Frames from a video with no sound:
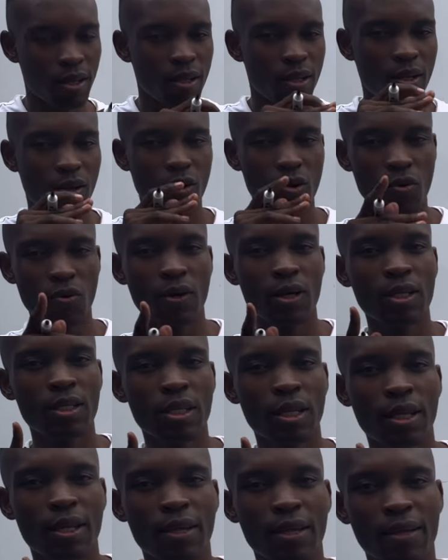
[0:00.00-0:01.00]
Look at
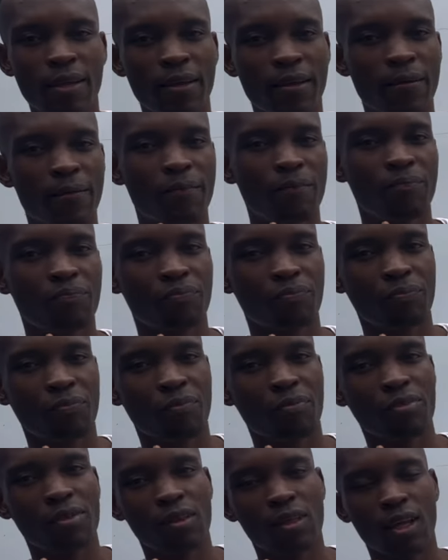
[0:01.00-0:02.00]
the
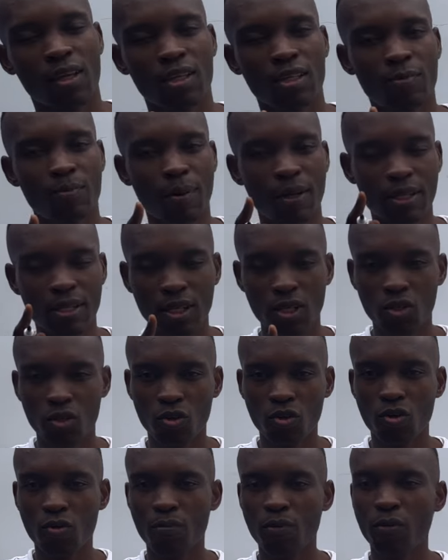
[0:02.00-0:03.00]
spaza
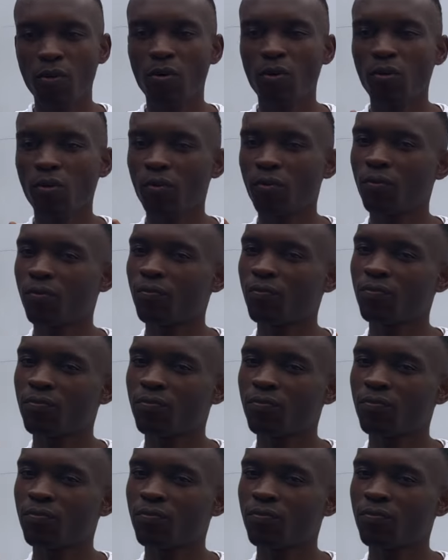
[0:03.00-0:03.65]
shop, or